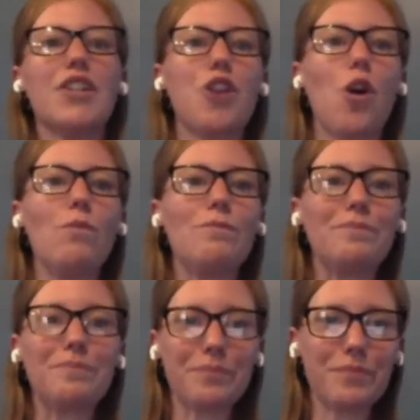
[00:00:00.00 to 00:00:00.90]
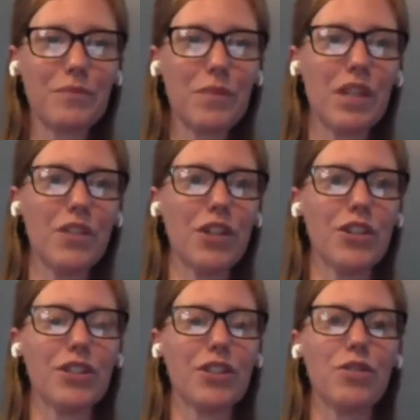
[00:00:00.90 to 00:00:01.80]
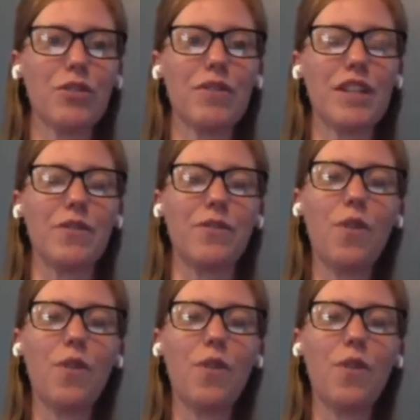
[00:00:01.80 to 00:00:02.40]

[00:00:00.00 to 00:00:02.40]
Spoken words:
So there's sort of these